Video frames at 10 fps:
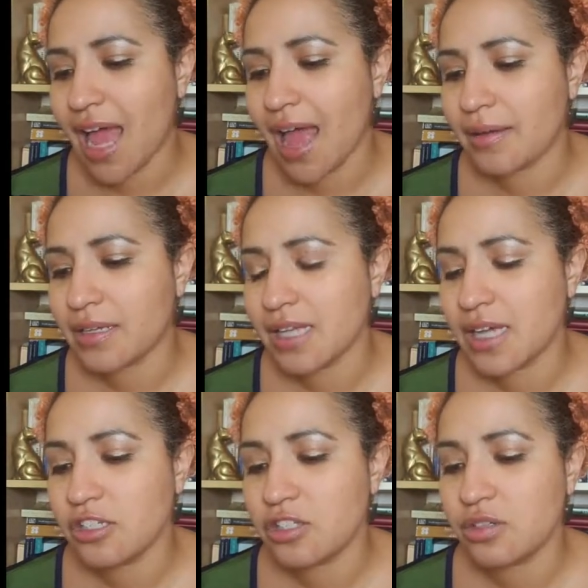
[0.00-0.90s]

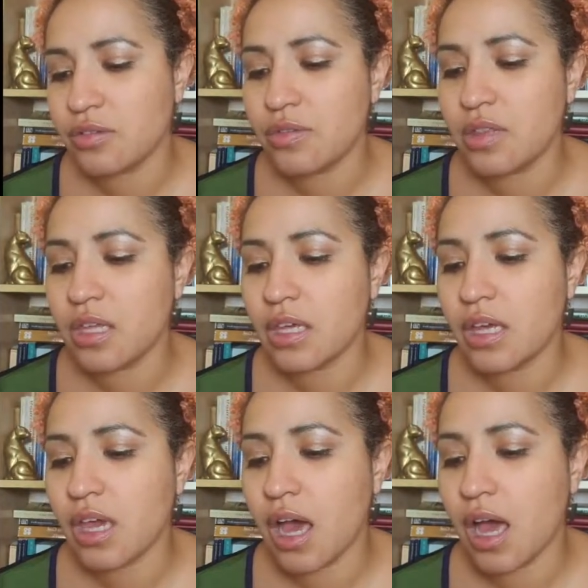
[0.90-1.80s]
access to
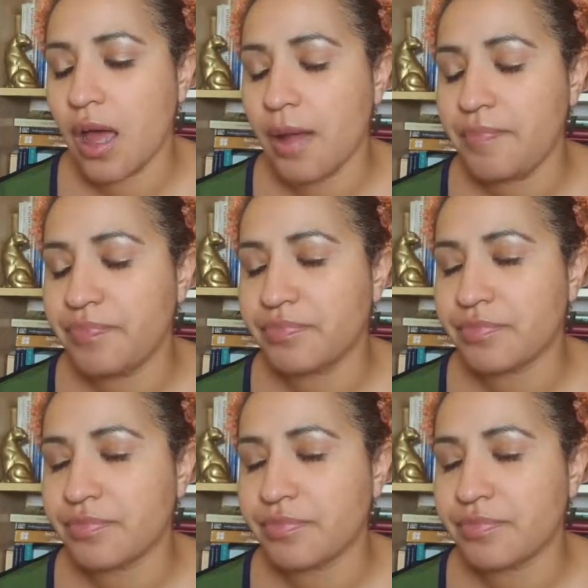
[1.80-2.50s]
the um,